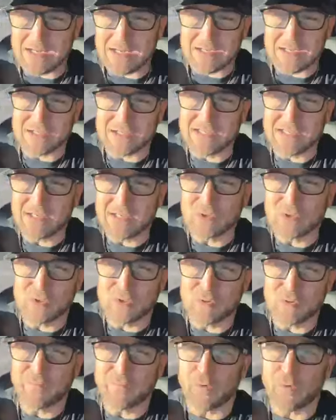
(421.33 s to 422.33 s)
I get a
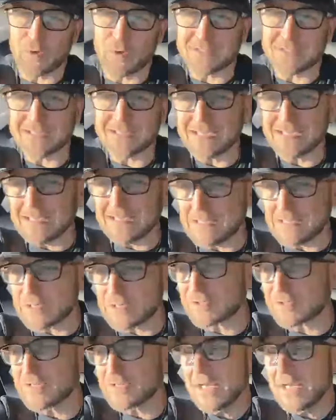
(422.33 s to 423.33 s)
DD-214.
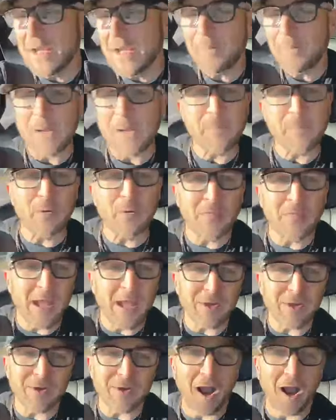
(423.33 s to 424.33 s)
There's people
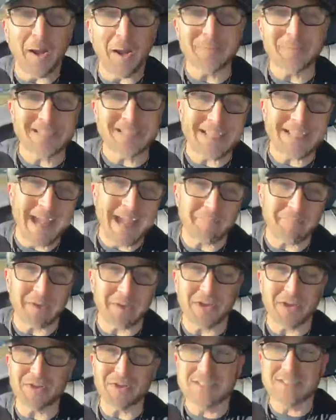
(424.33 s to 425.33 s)
that are upset
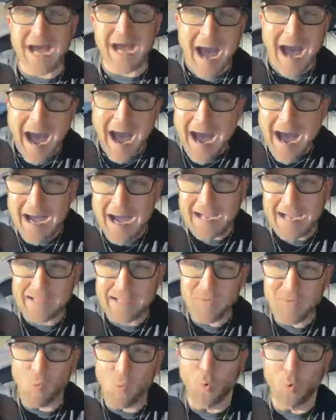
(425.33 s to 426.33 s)
because
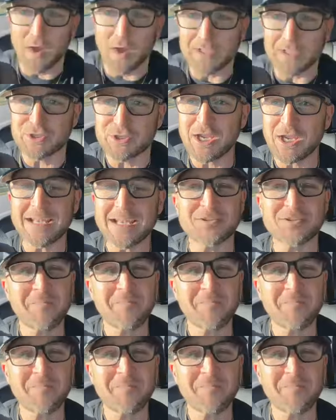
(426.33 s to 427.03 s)
I want to change.